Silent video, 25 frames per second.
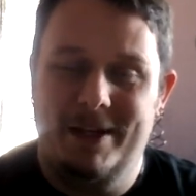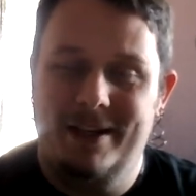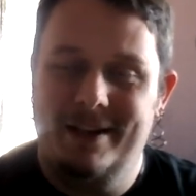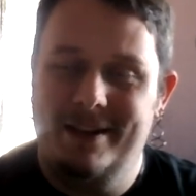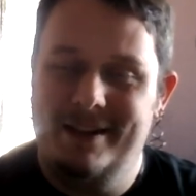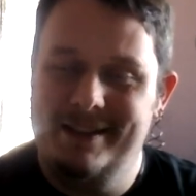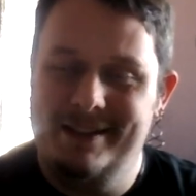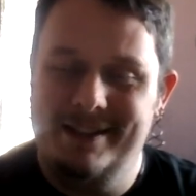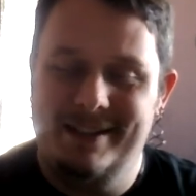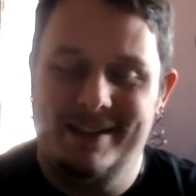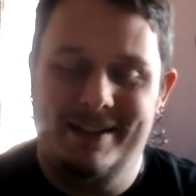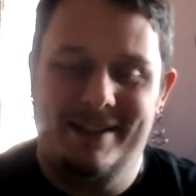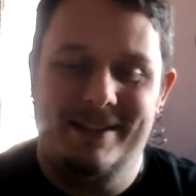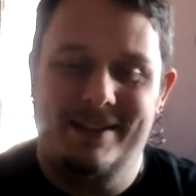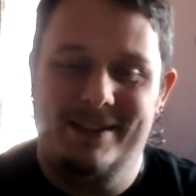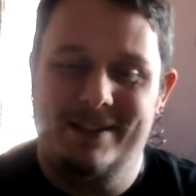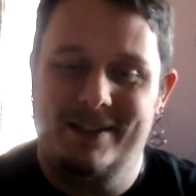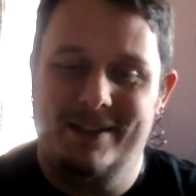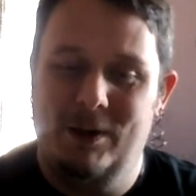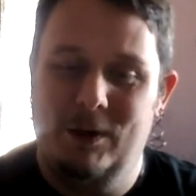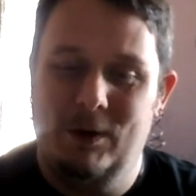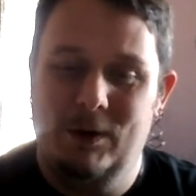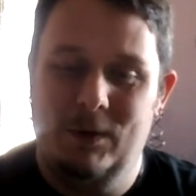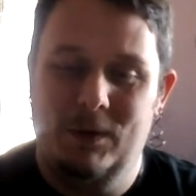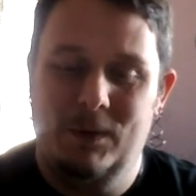because it's
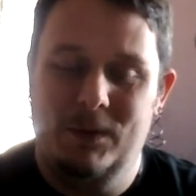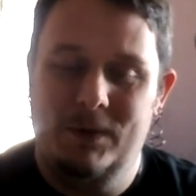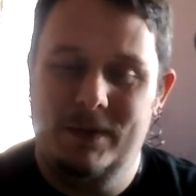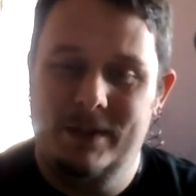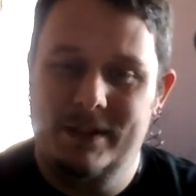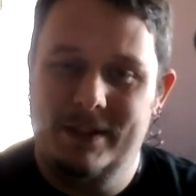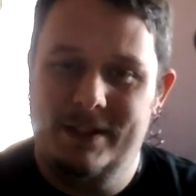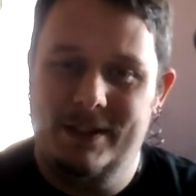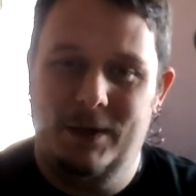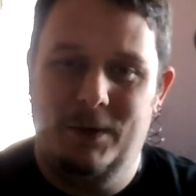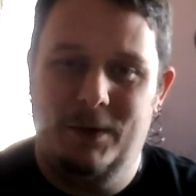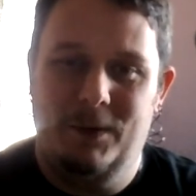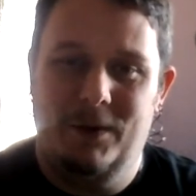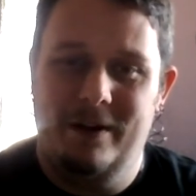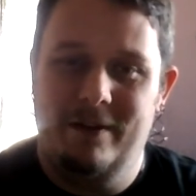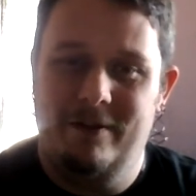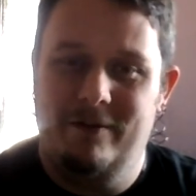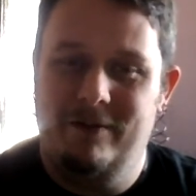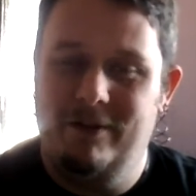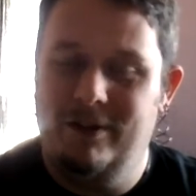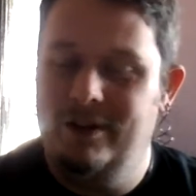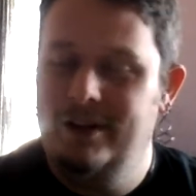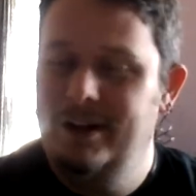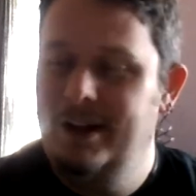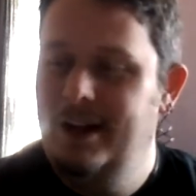so
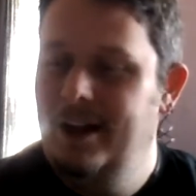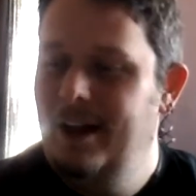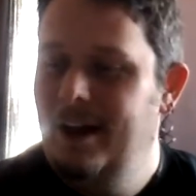wonderful.